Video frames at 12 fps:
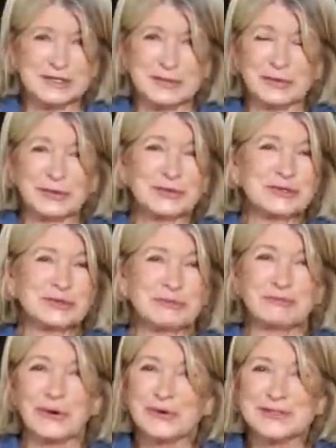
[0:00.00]
similar to
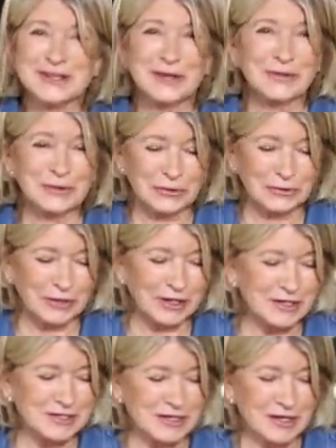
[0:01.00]
most other
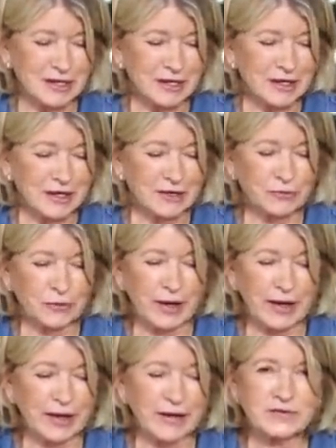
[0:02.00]
cookies. If you
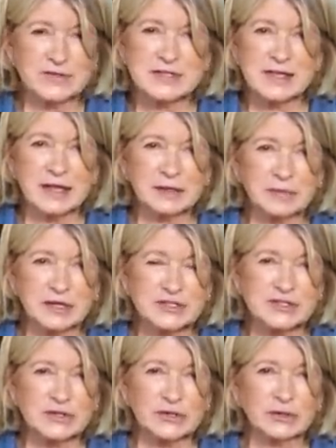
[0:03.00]
have a stand
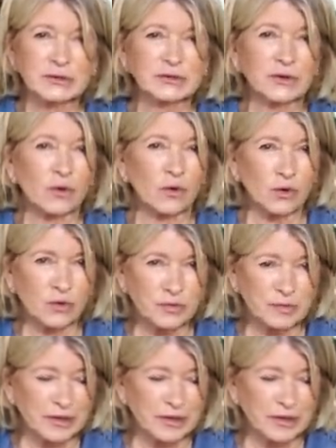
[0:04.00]
mixer, all the